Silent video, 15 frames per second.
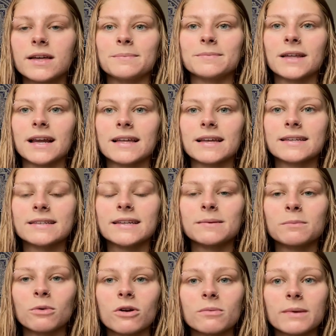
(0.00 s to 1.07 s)
that I like need
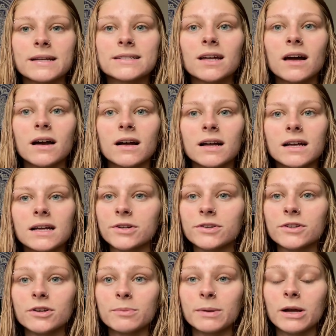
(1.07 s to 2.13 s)
more of my tongue. They're a
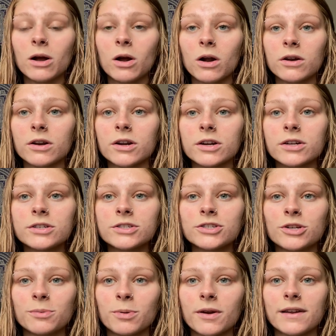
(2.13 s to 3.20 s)
little bit harder
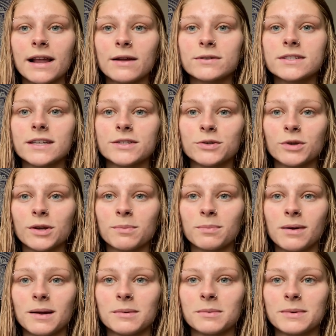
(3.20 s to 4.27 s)
to pronounce, as you can
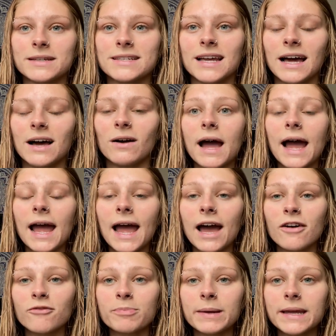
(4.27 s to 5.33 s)
probably tell. I
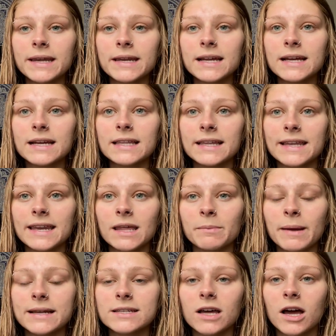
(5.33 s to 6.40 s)
have been cleaning
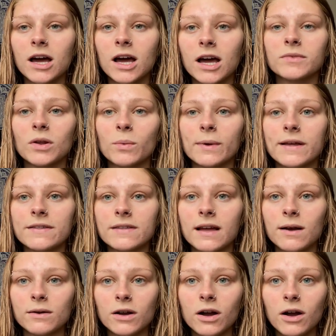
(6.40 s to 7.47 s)
my tongue with
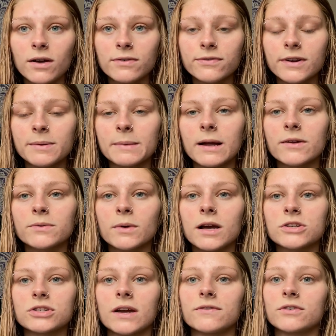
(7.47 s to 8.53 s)
alcohol-free
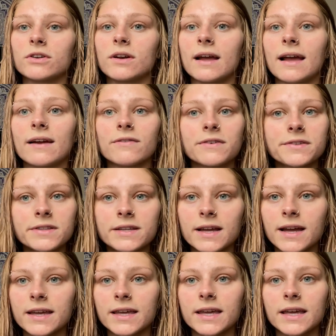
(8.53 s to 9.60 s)
mouthwash after everything
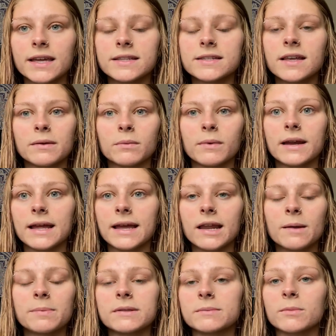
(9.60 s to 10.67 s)
I eat when I get
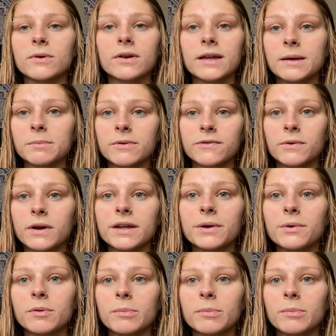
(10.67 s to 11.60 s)
up in the morning and before I go to